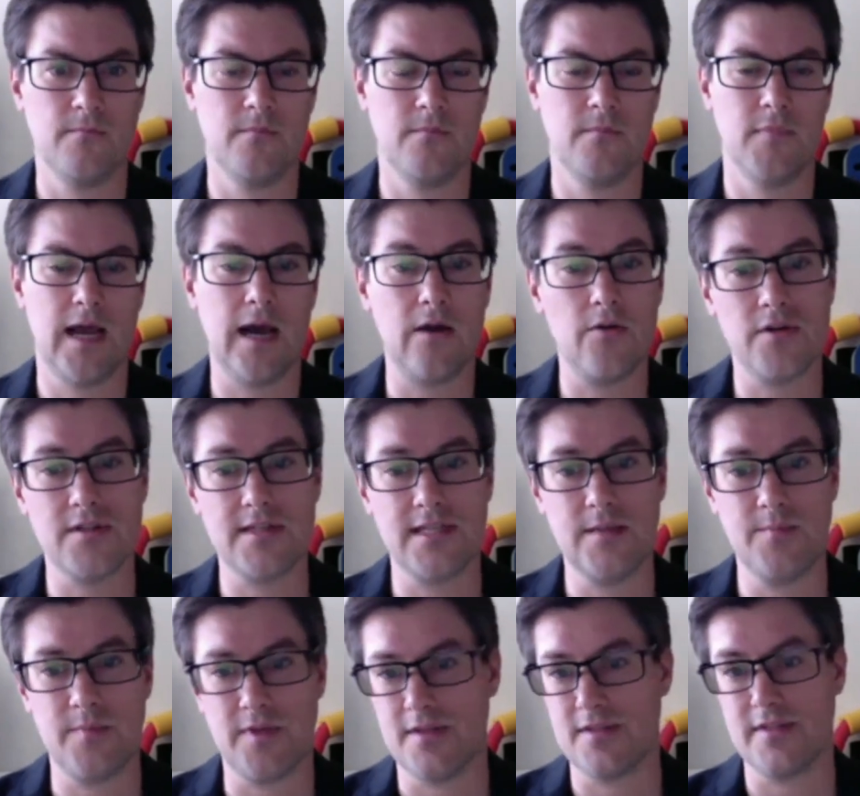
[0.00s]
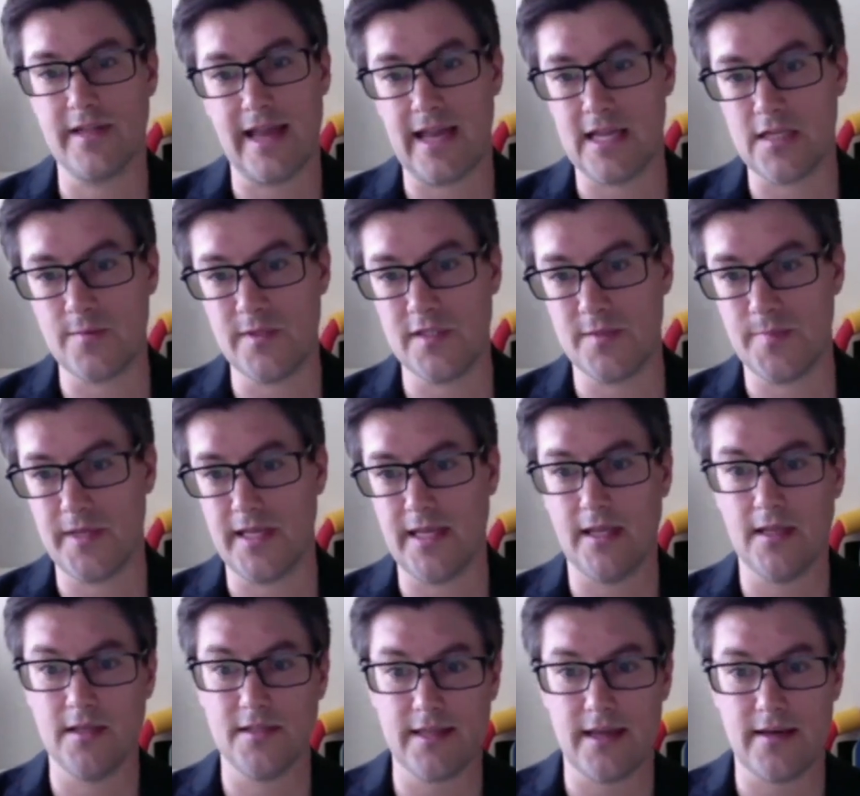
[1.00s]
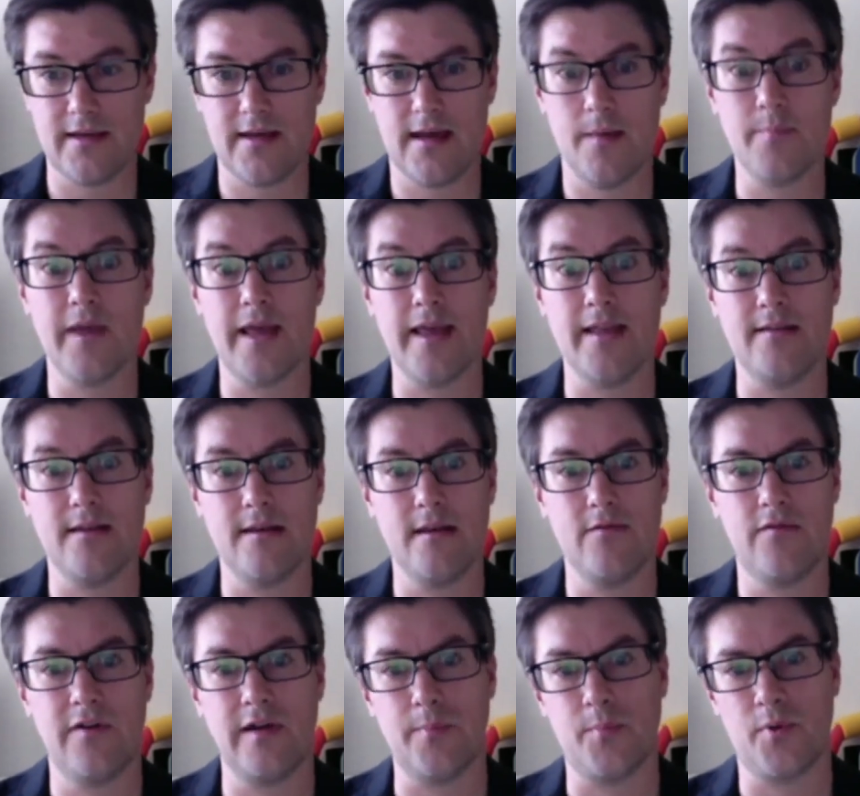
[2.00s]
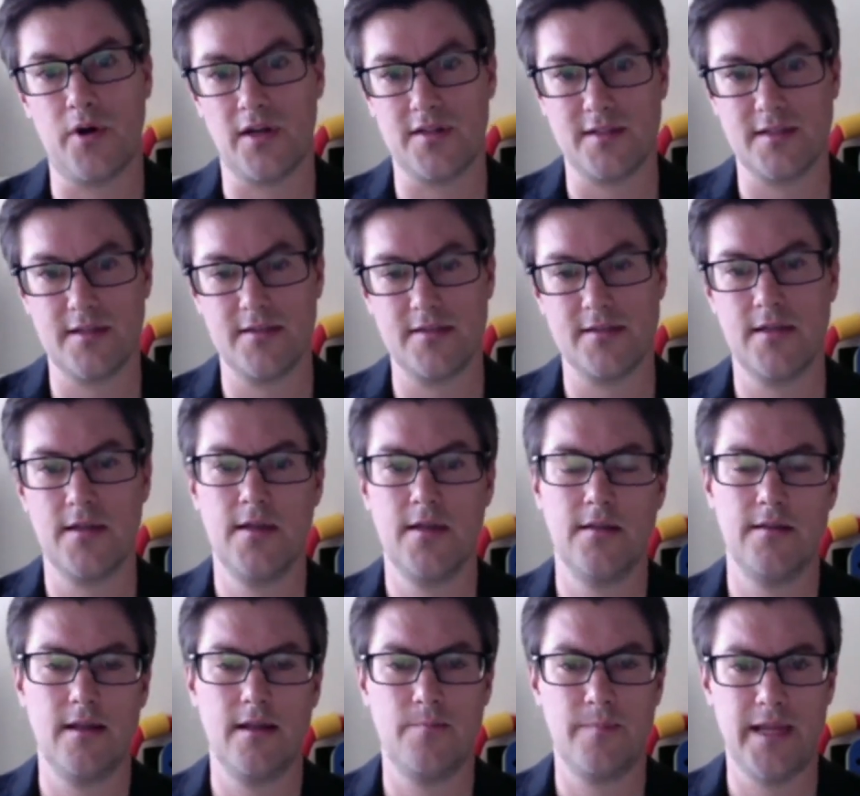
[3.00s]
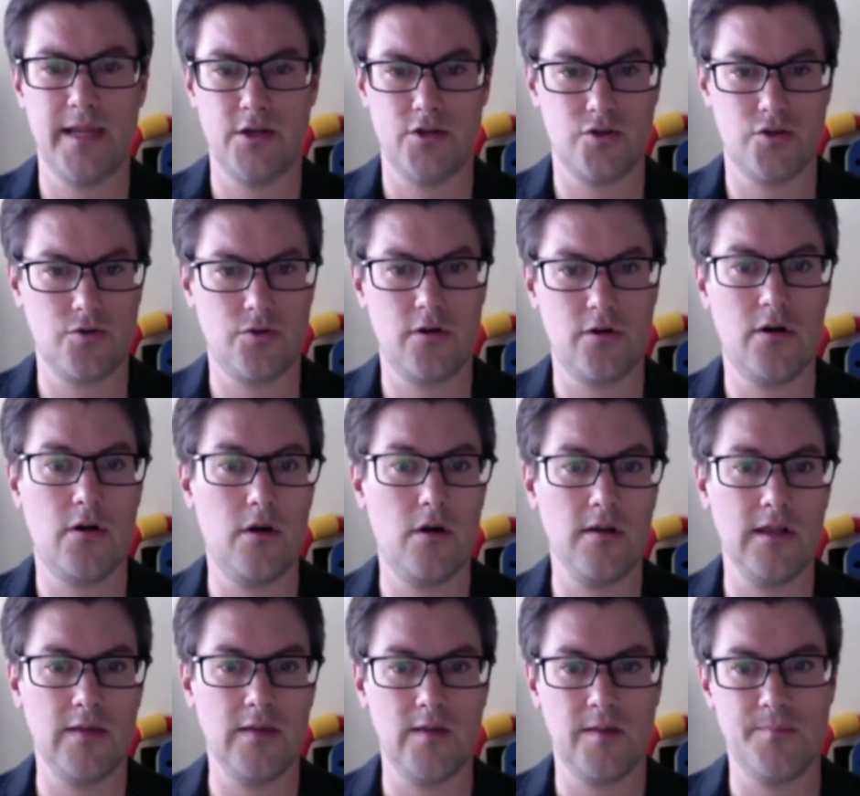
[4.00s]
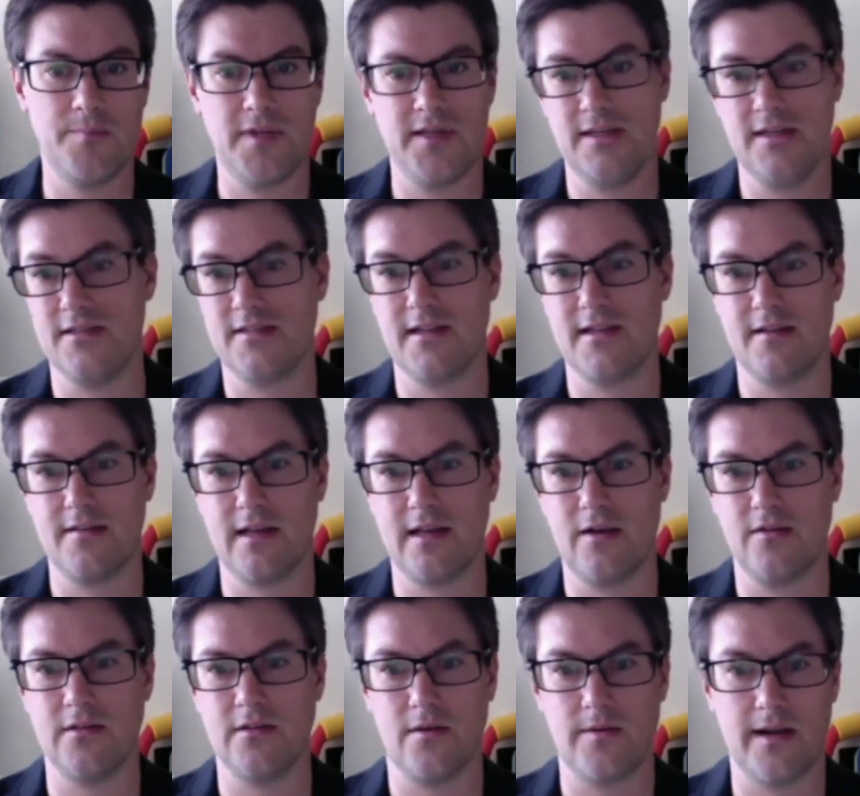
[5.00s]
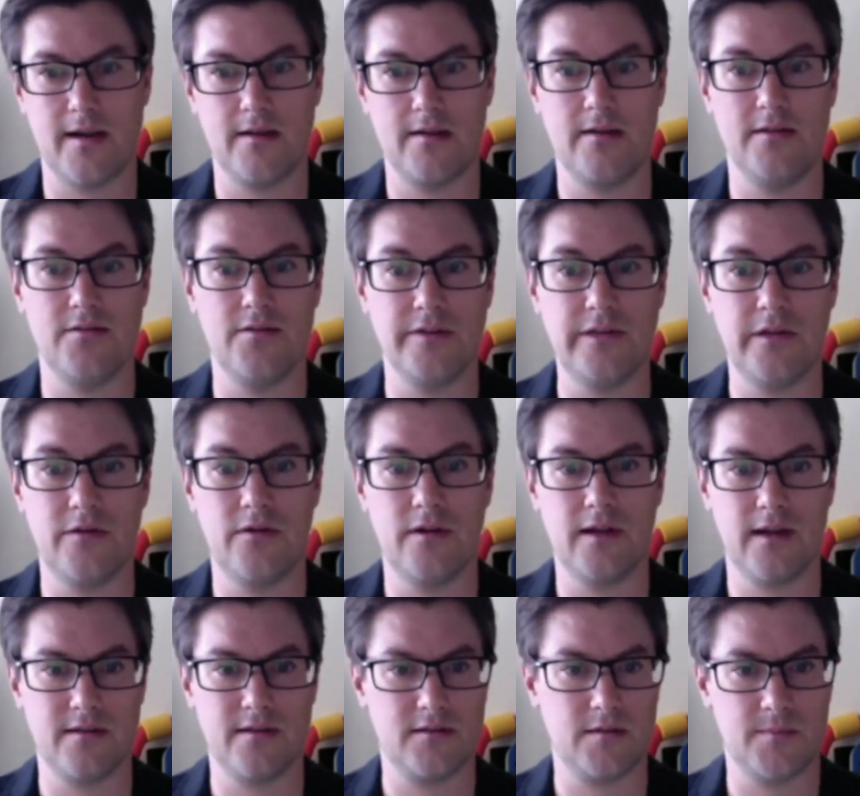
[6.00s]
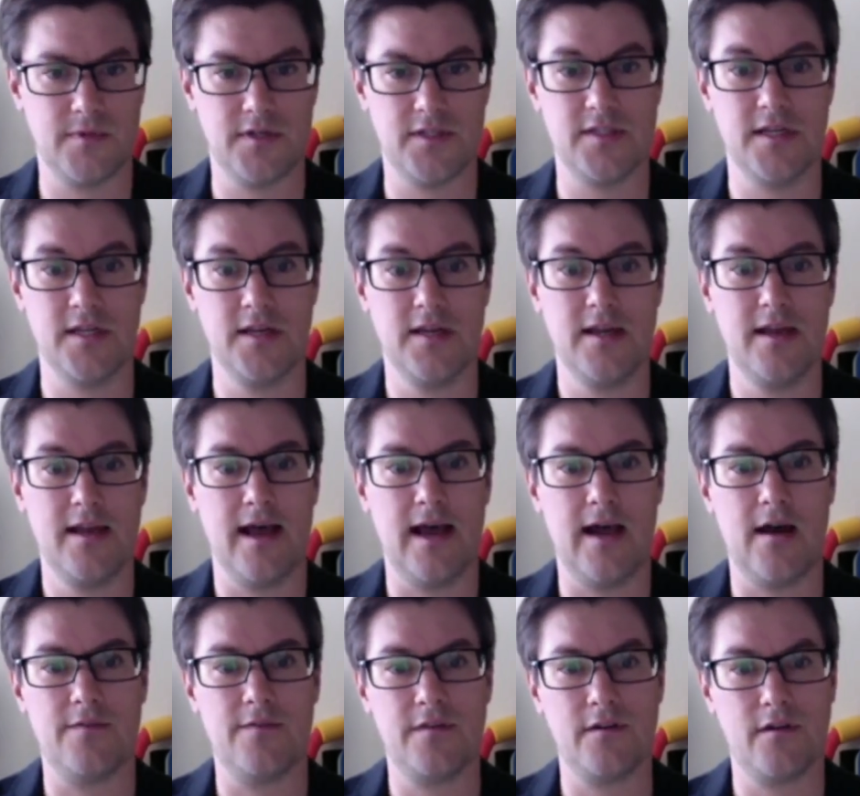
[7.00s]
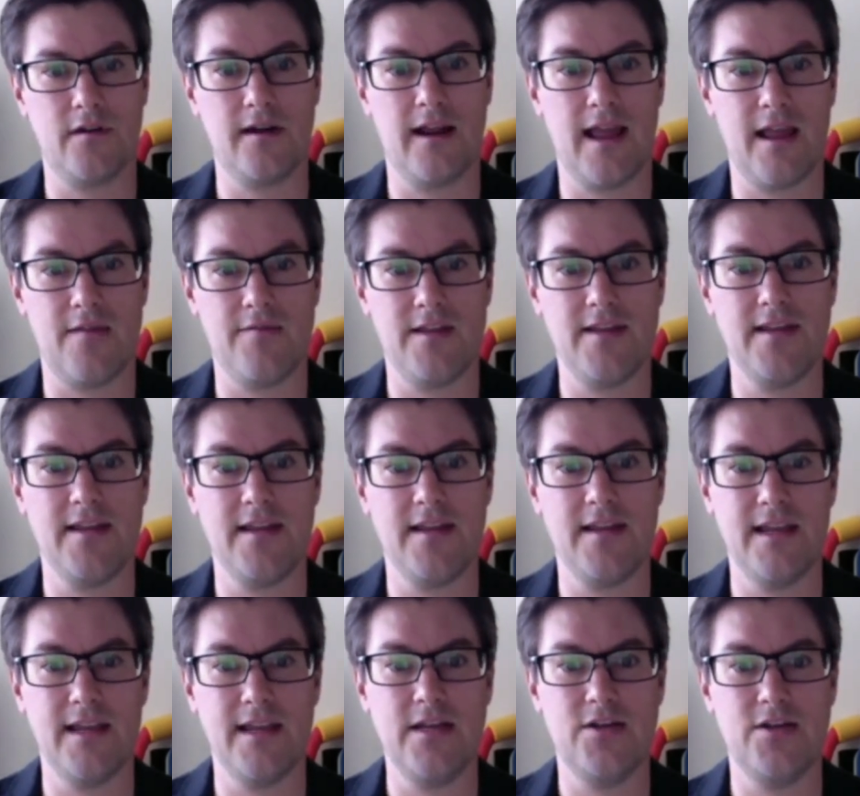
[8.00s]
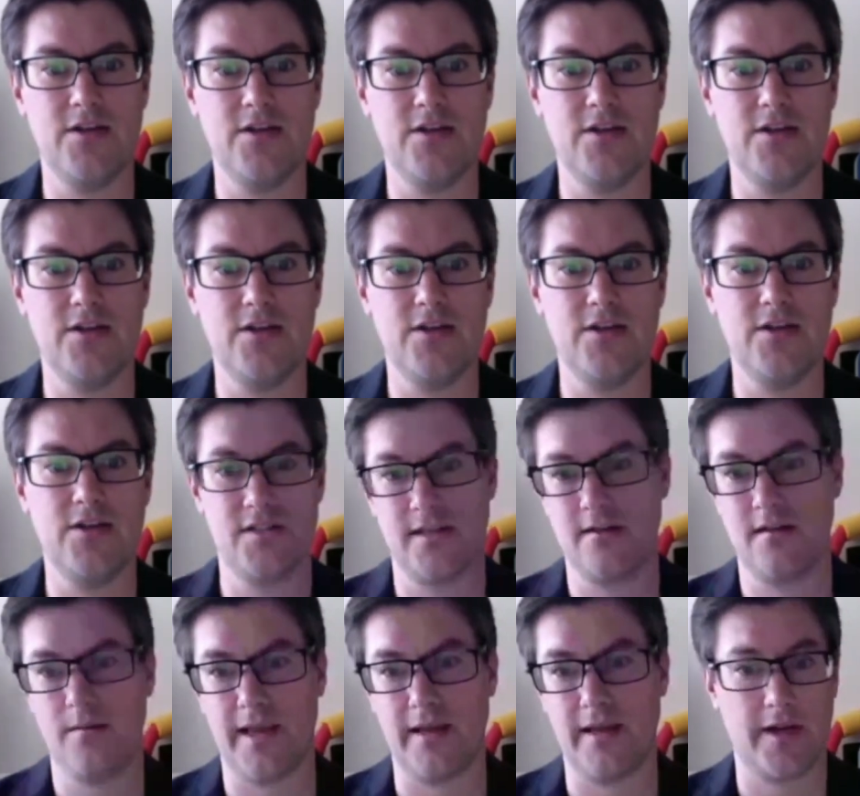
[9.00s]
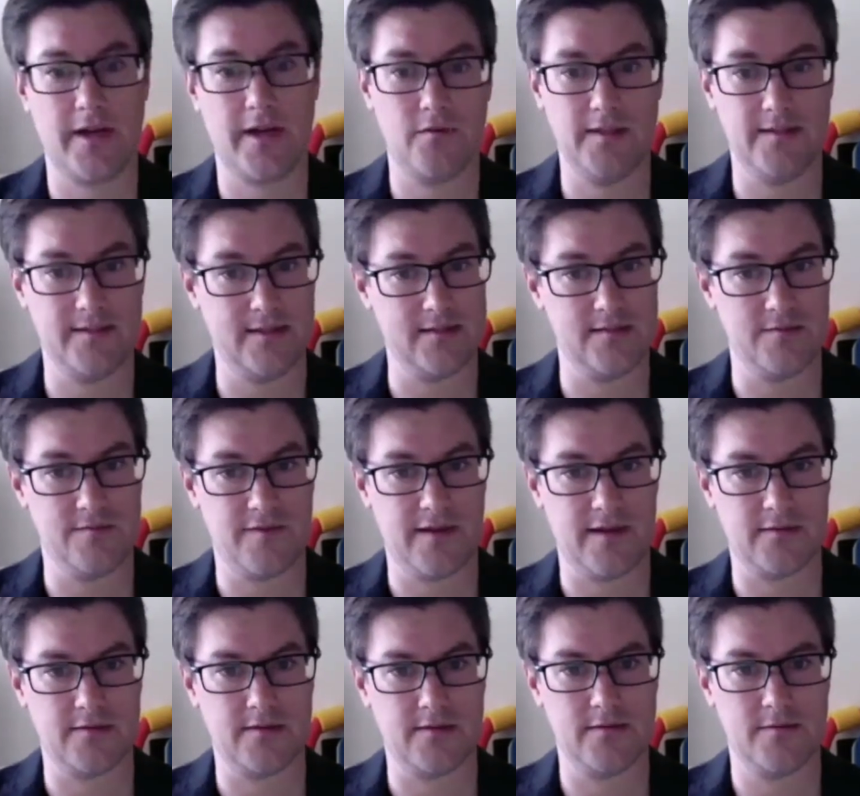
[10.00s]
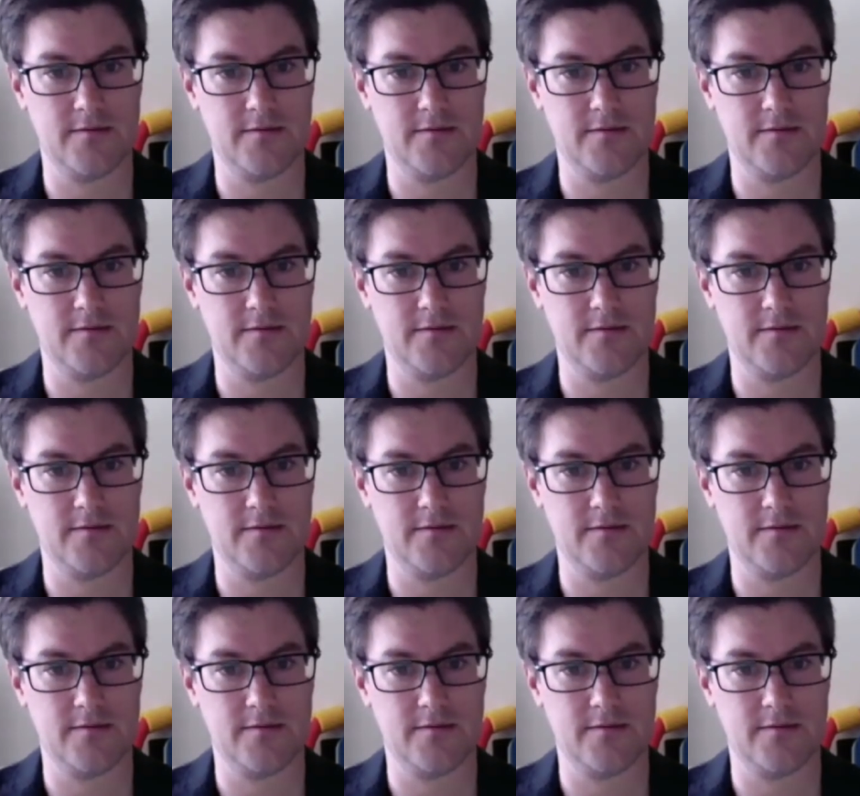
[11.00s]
Our team is, as we speak, setting up a delivery process that makes sure all equipment is sent out directly to your customers after having each single package carefully disinfected.